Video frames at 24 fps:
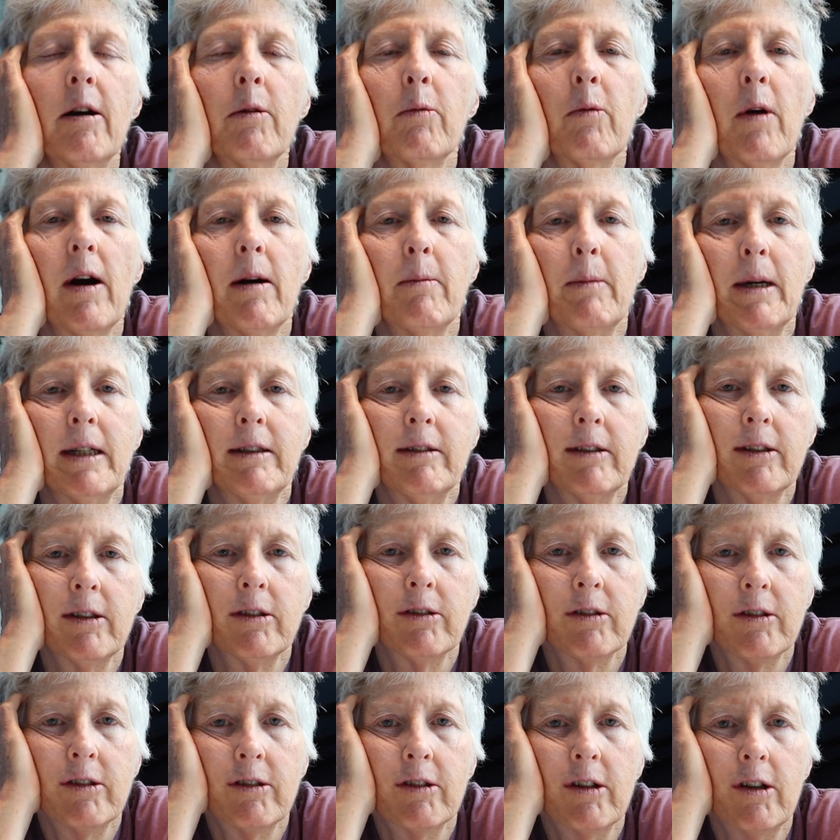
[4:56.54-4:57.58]
while my
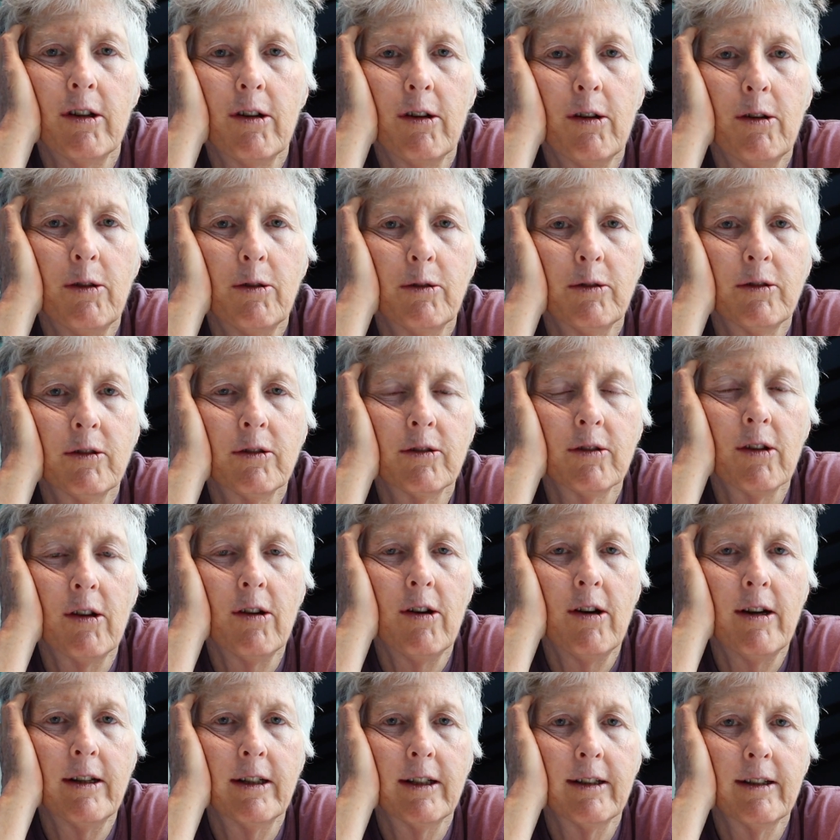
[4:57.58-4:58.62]
sister goes
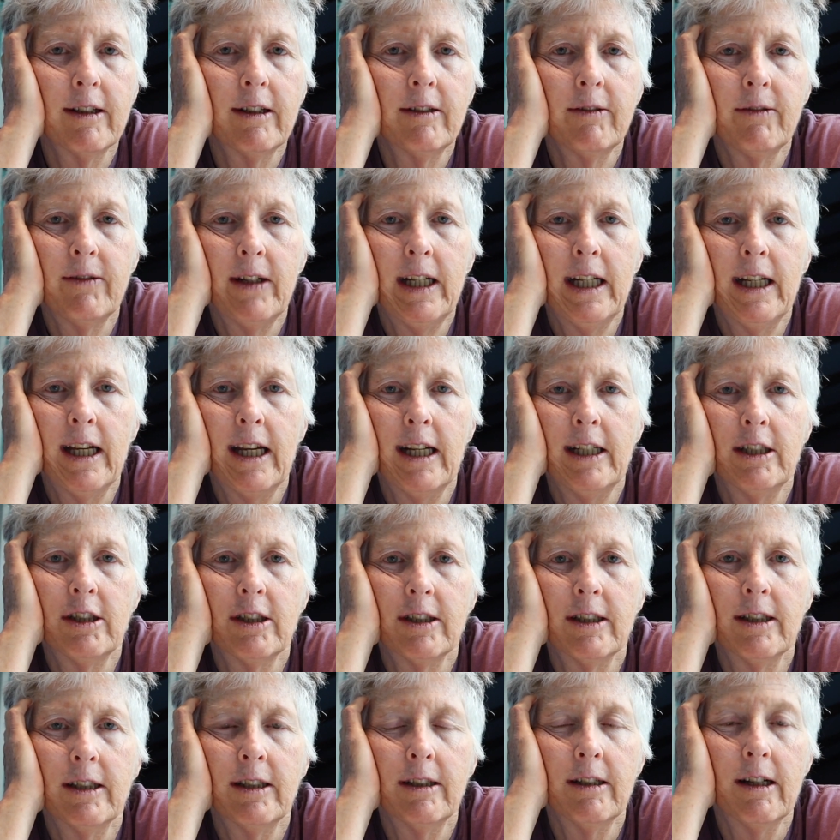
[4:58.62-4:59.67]
on a little
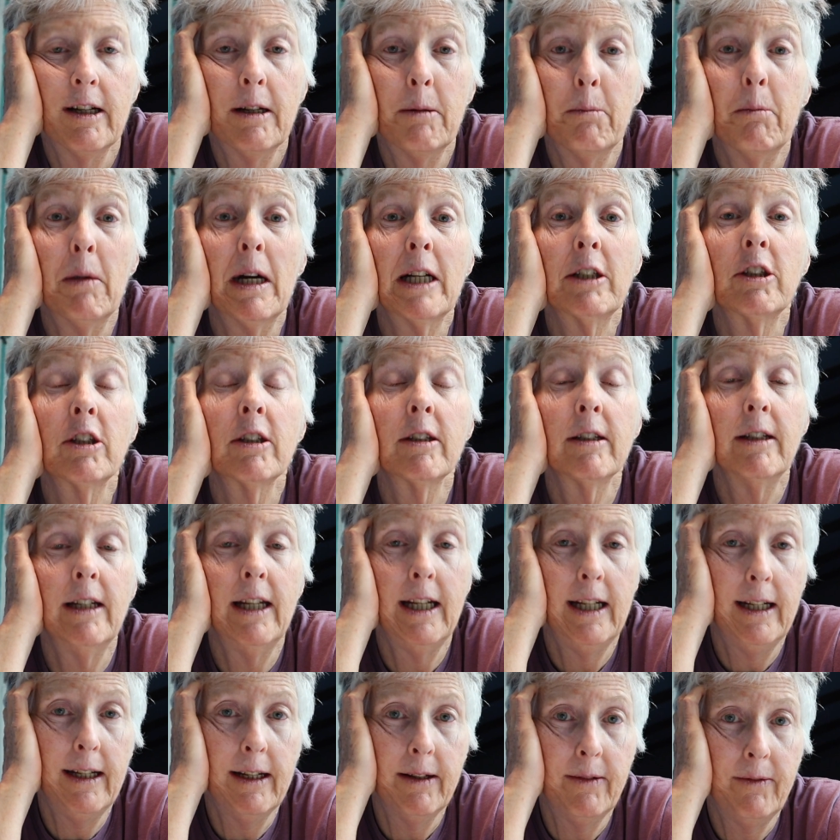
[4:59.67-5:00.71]
vacation, a much
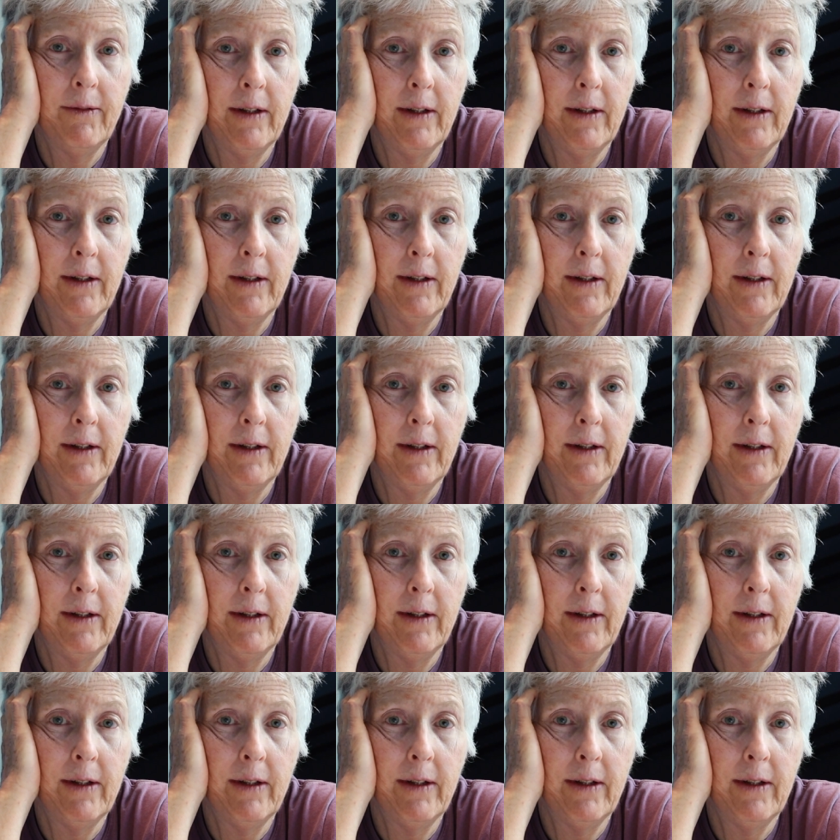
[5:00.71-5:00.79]
needed